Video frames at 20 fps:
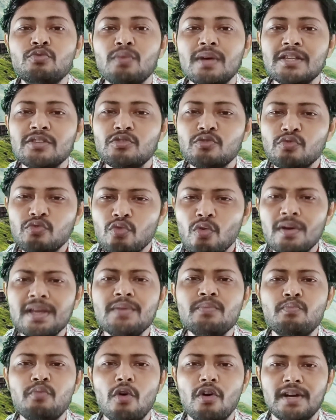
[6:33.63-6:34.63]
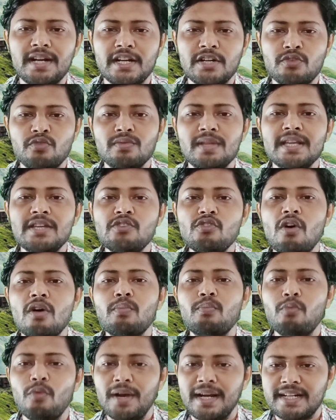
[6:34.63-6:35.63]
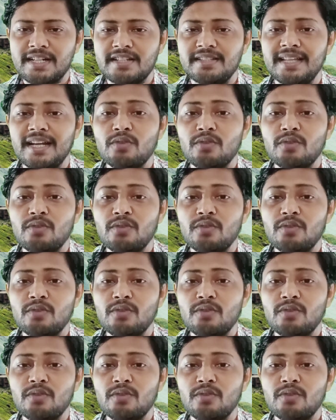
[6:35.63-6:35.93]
was so important to the young poet